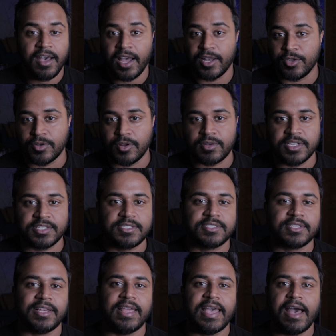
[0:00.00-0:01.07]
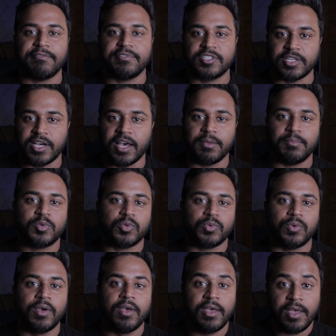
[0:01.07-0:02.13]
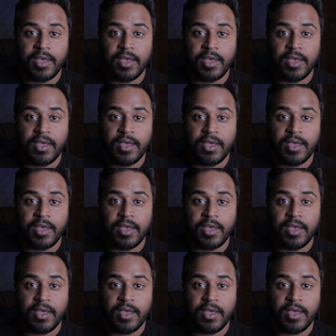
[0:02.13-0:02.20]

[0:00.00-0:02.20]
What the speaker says: I do not necessarily have time to